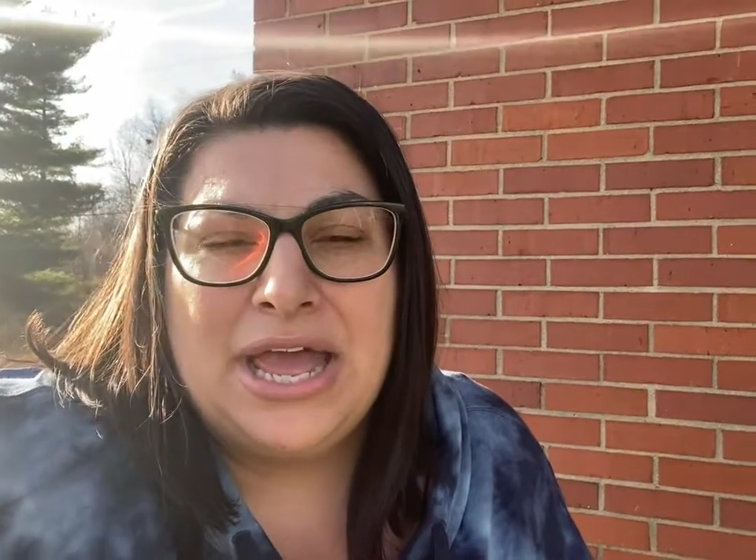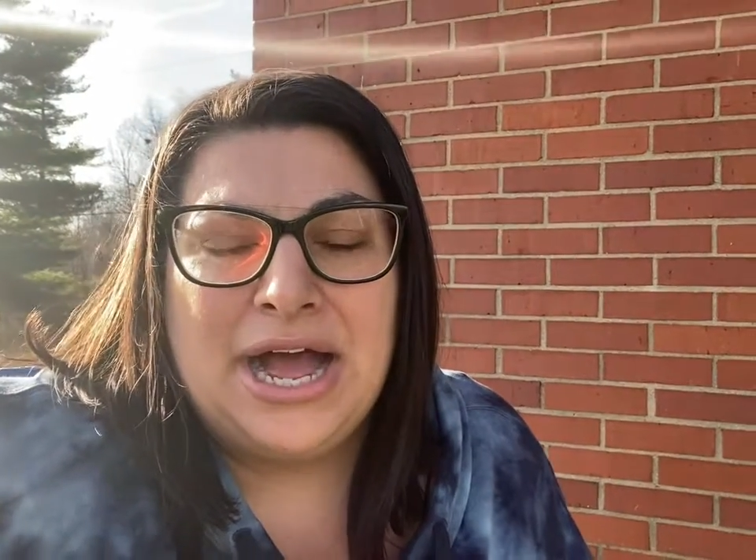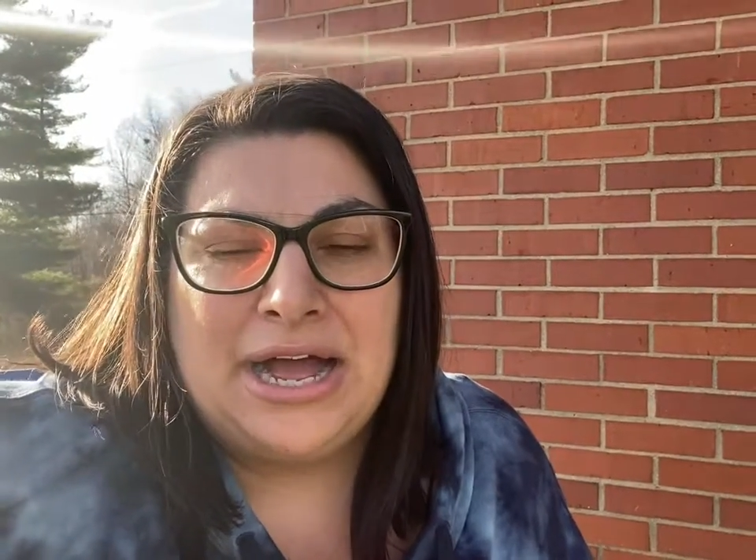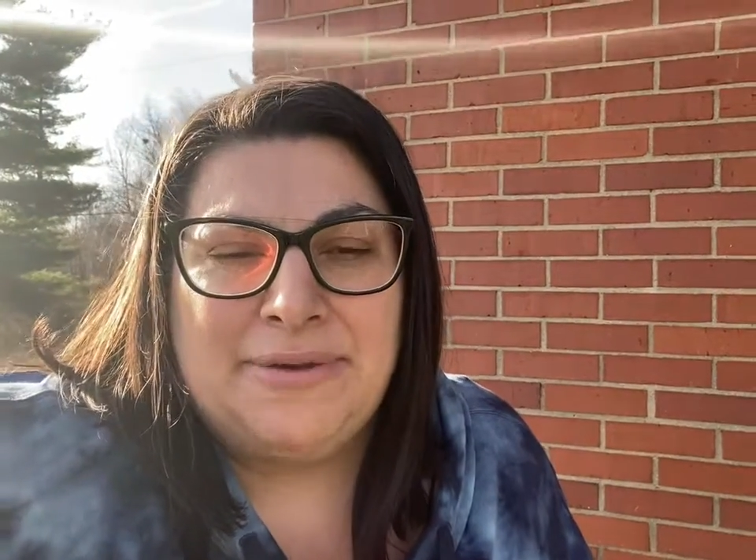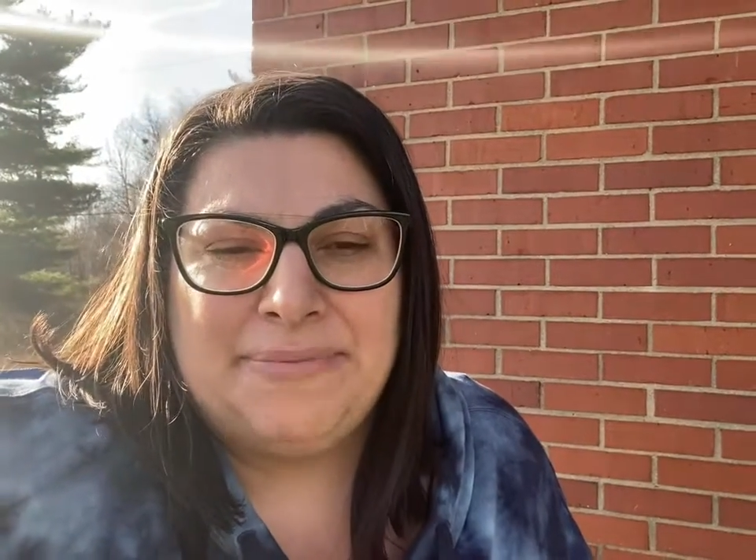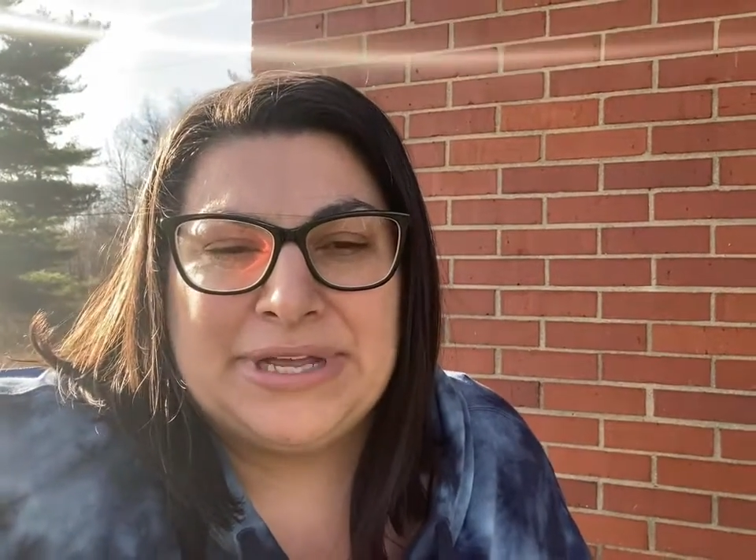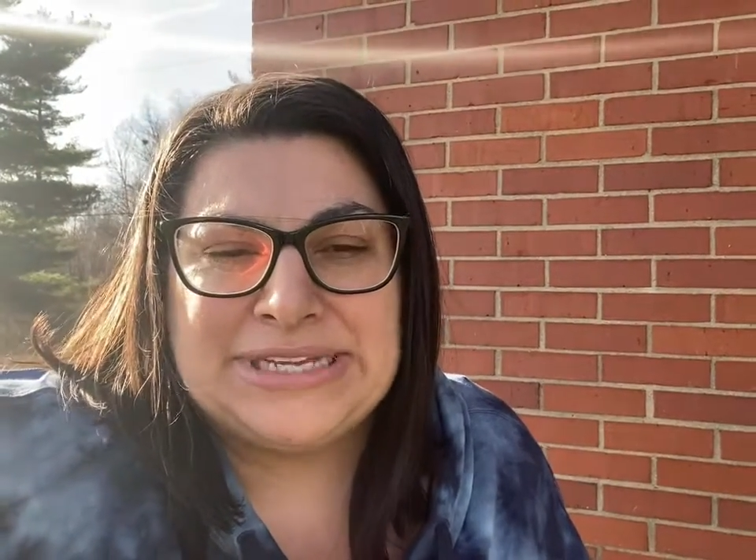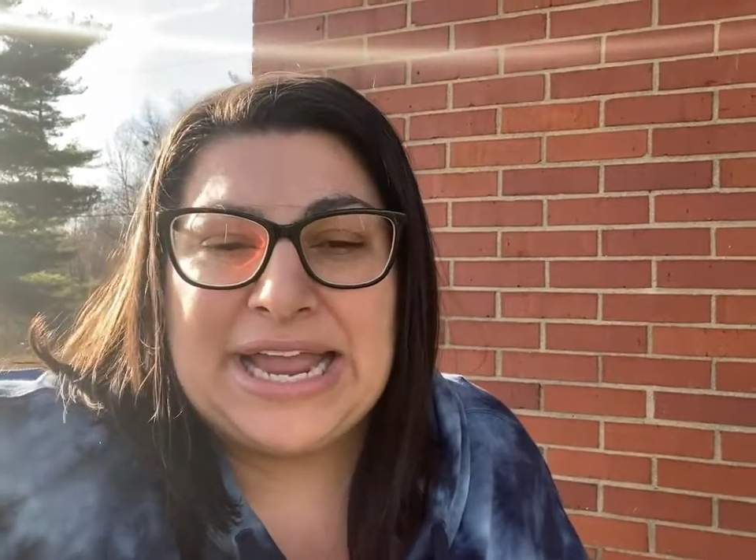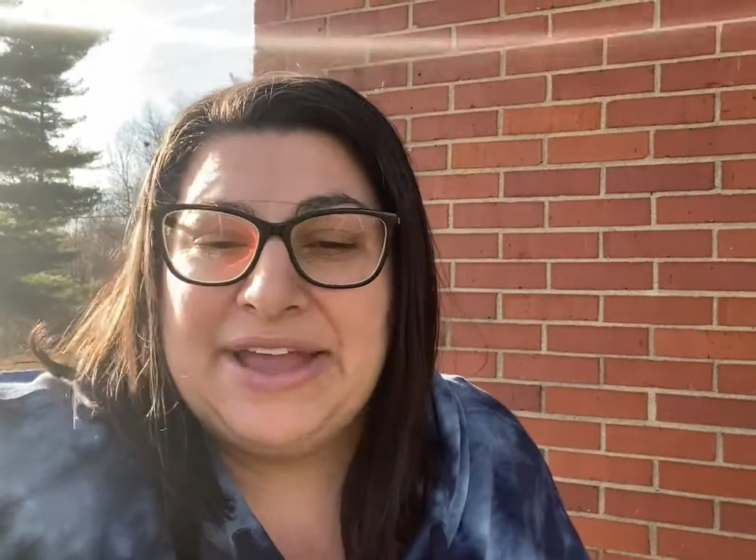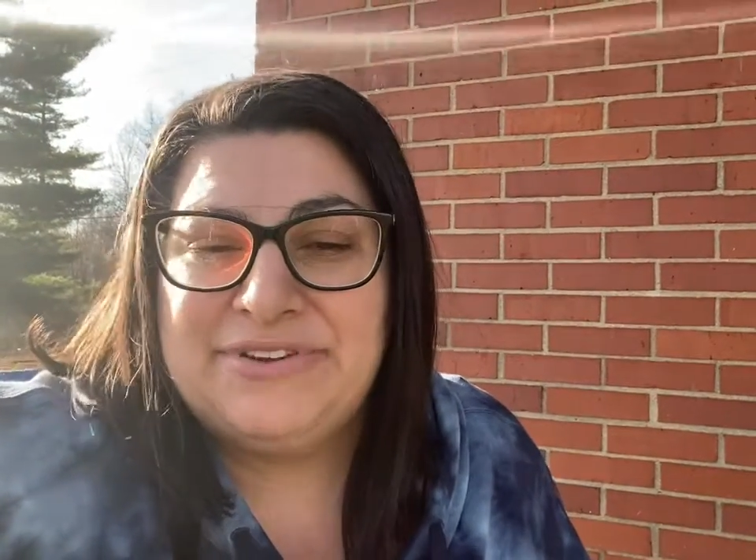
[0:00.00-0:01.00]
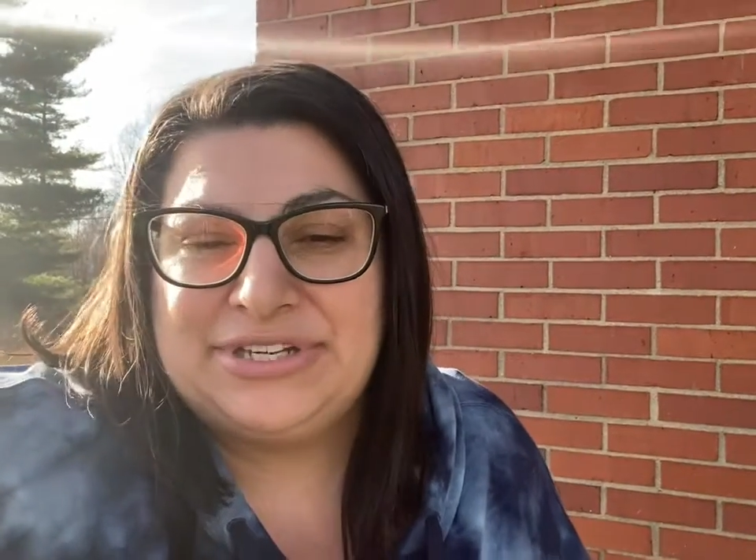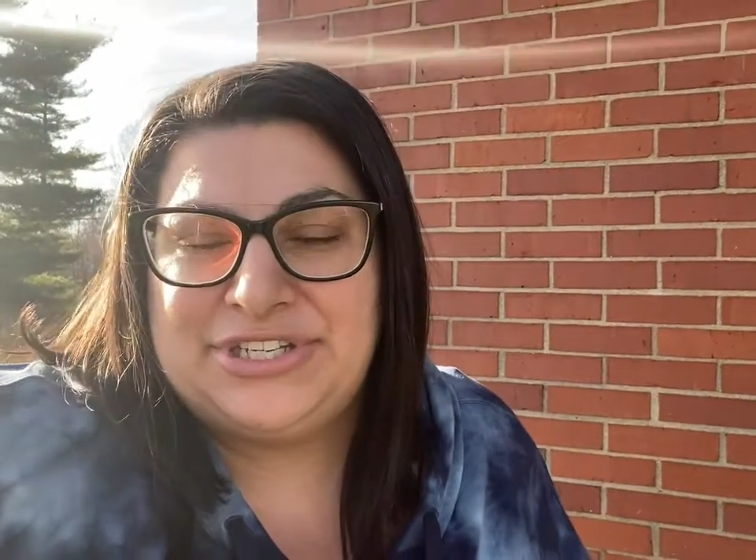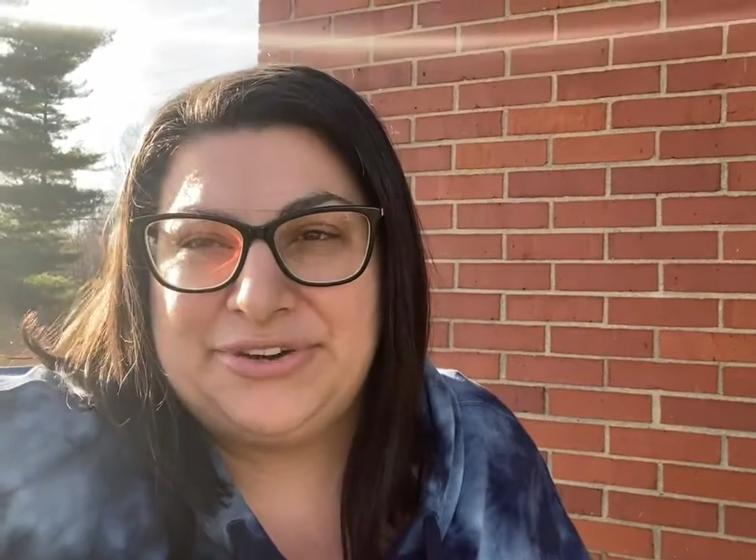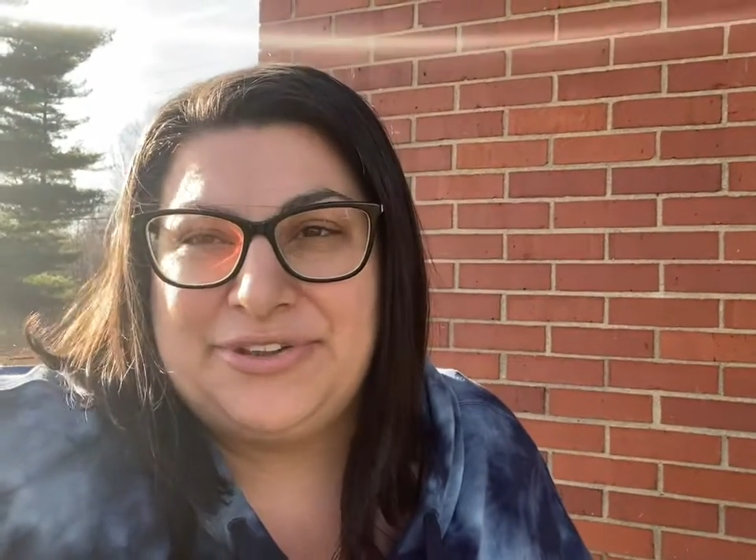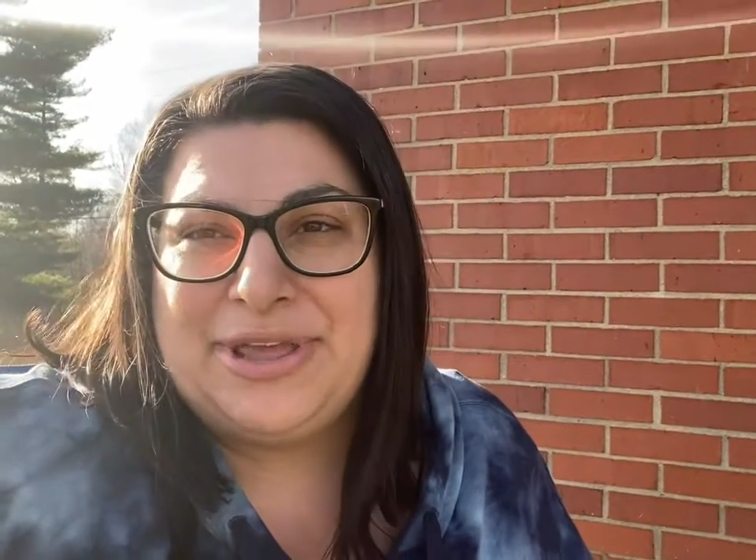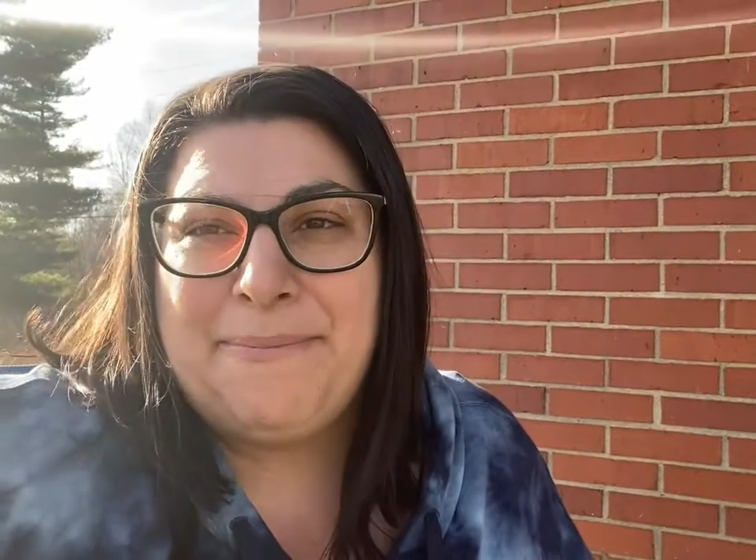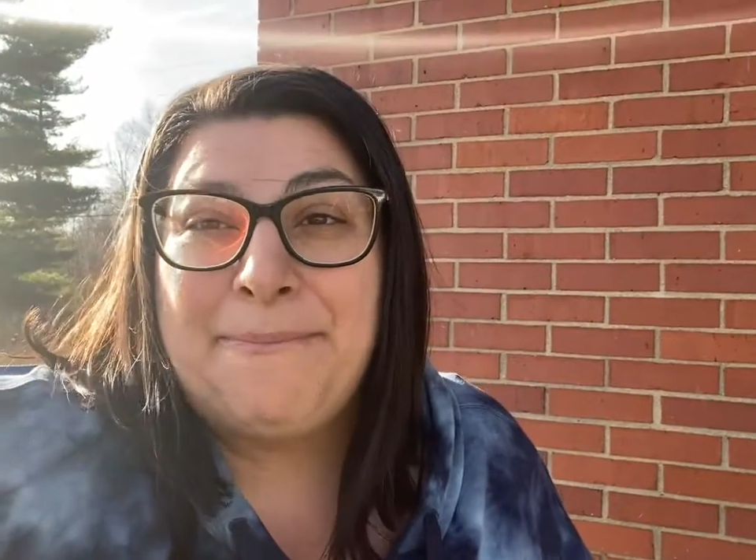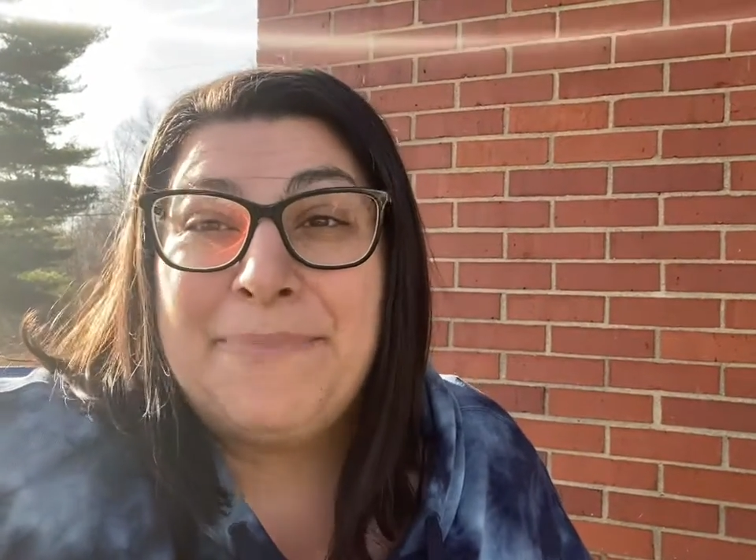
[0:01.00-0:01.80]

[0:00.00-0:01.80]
um, because I haven't discerned them.